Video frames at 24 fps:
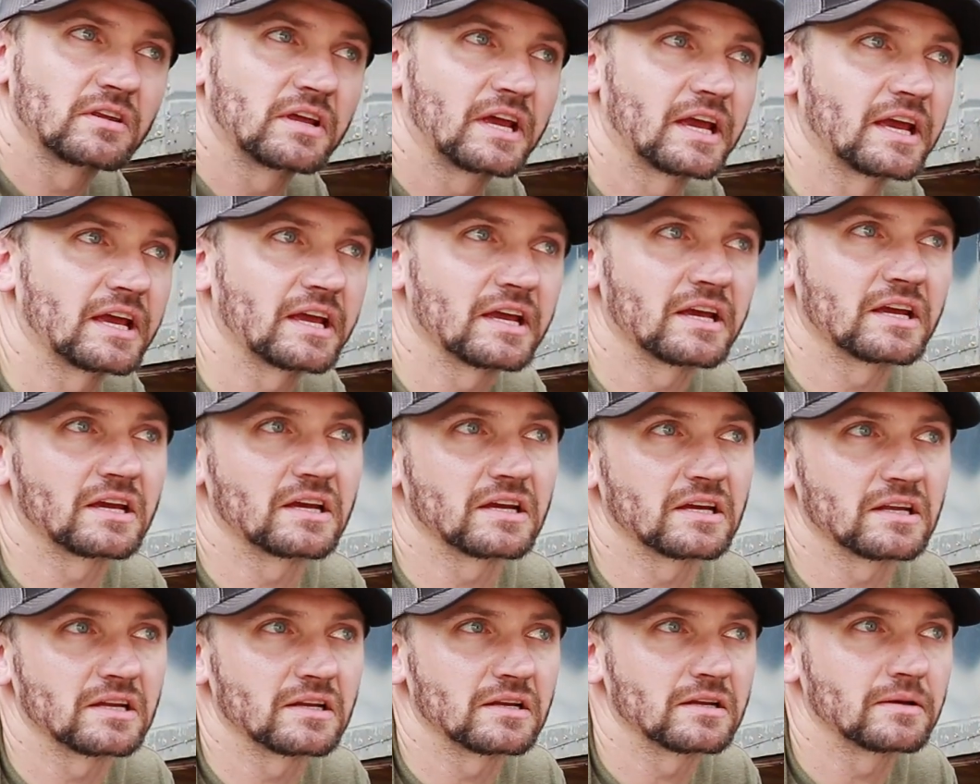
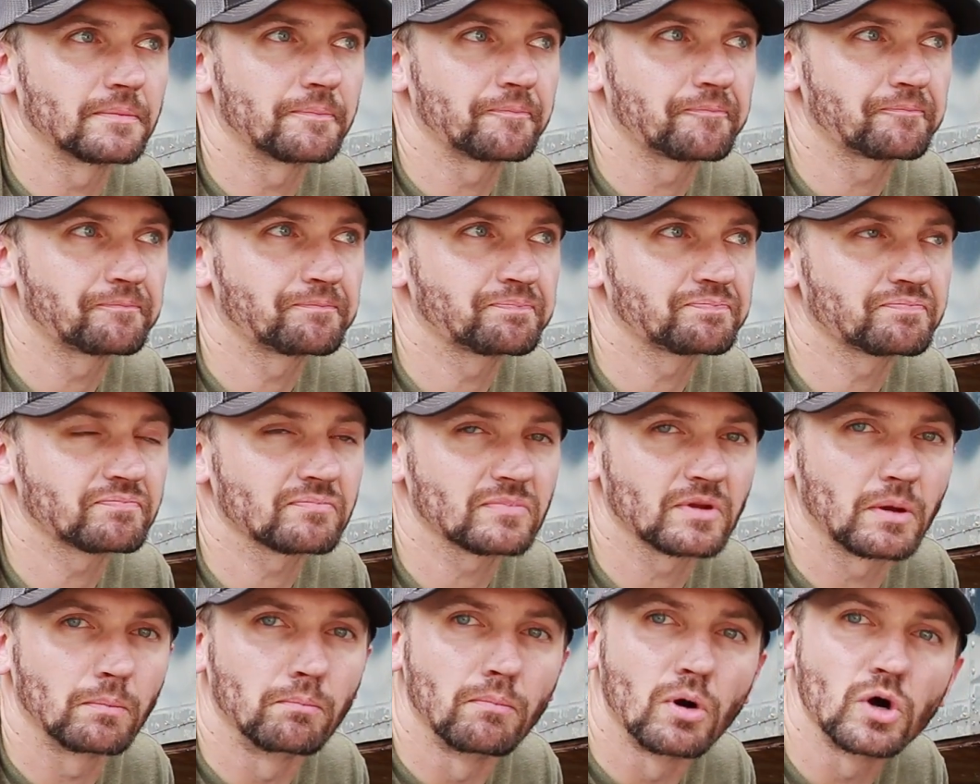and
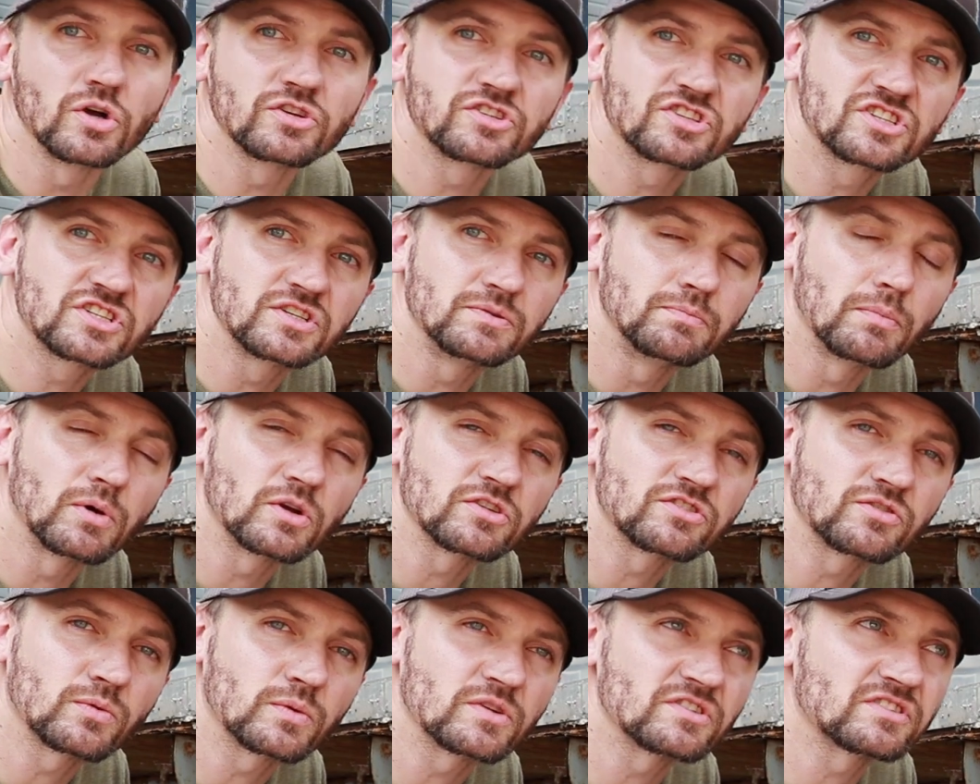most
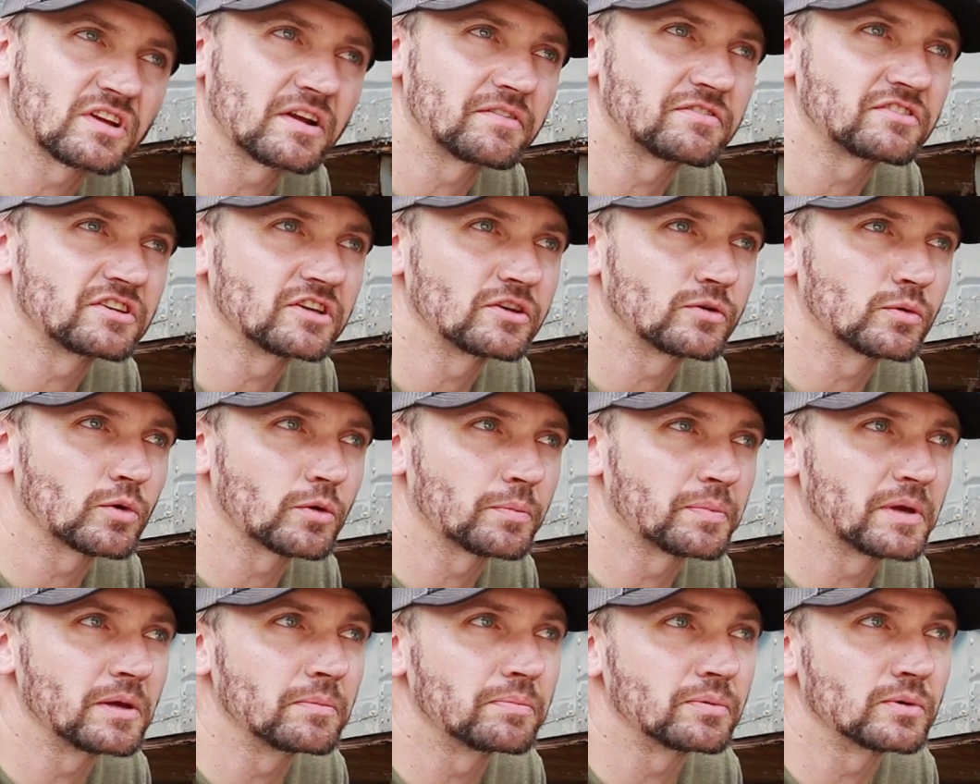of the ones that I've seen where
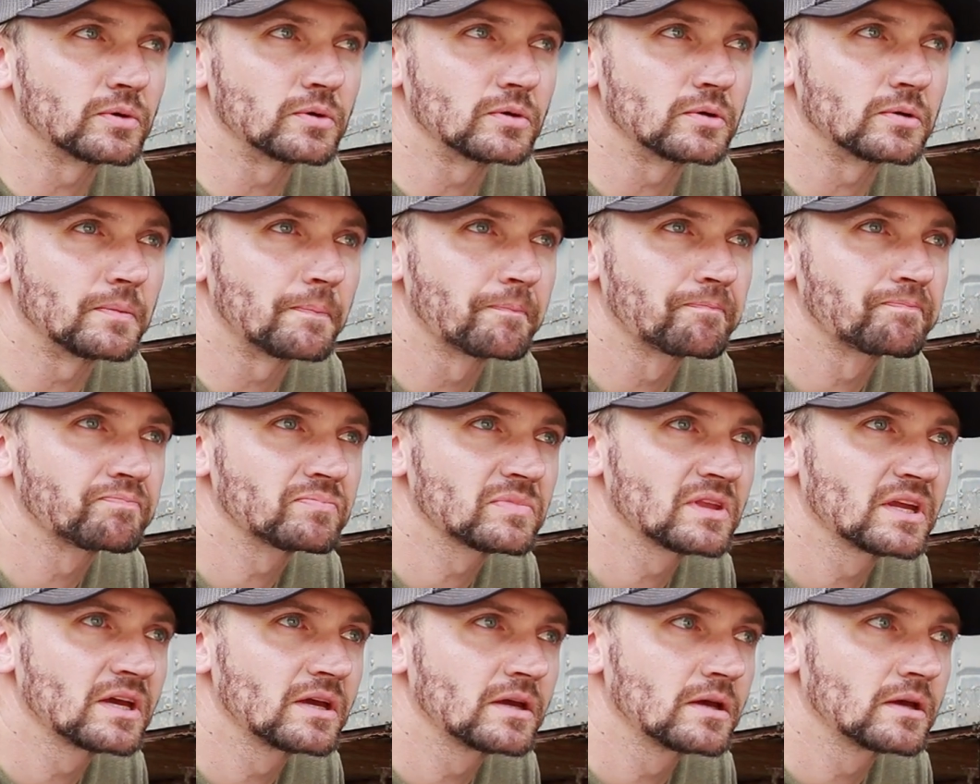people
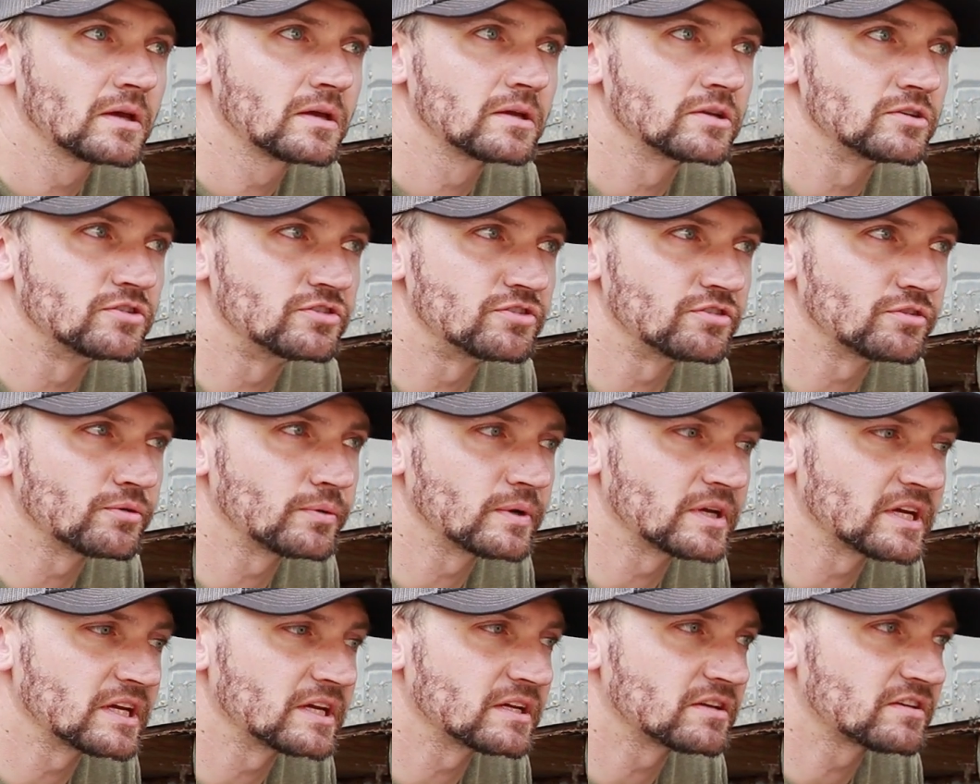do
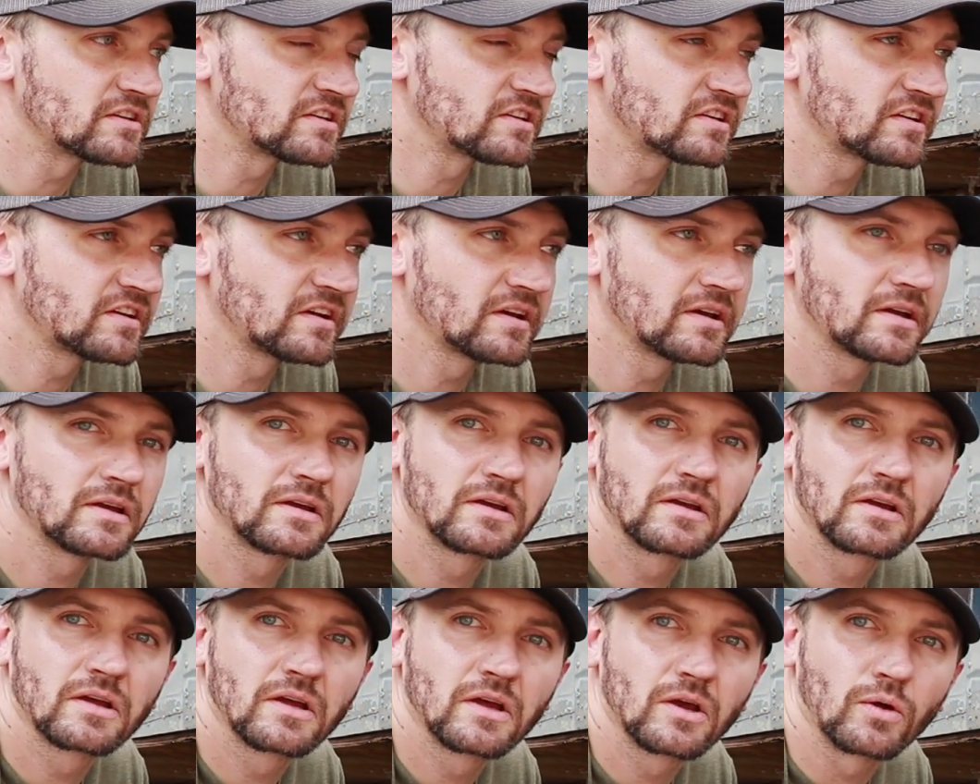it
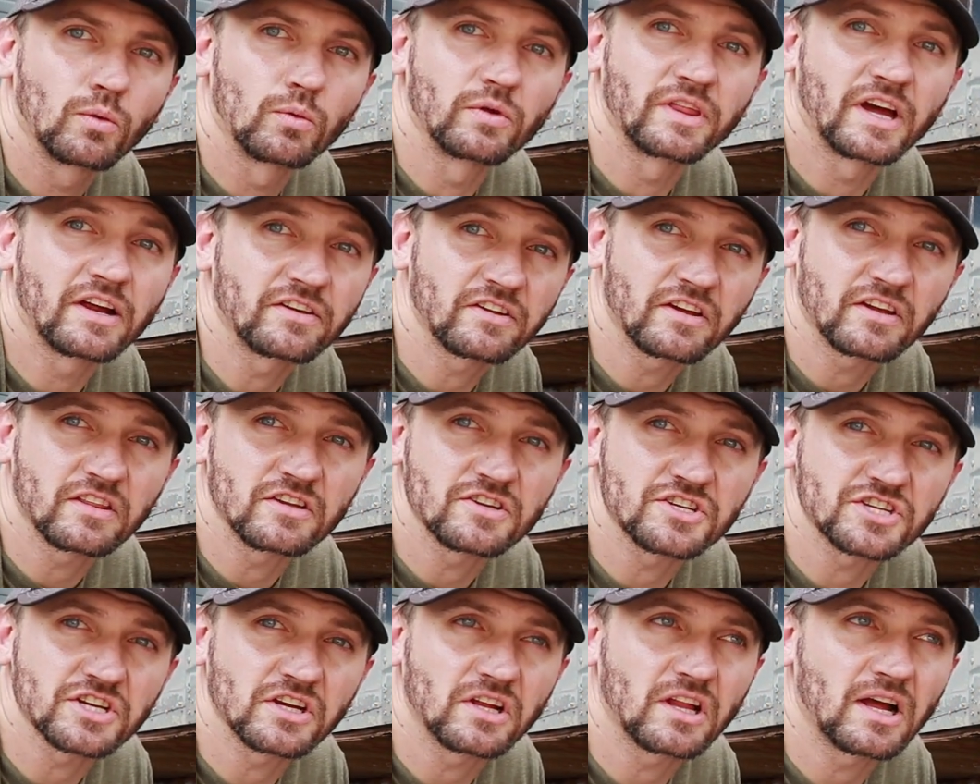without taking the
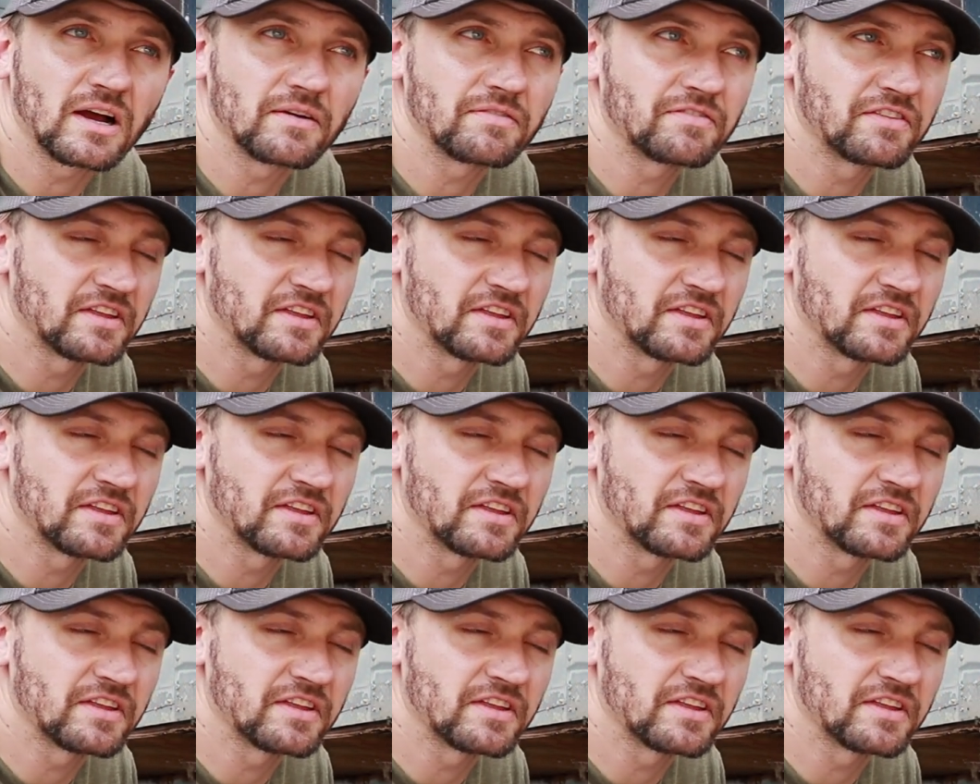shell off,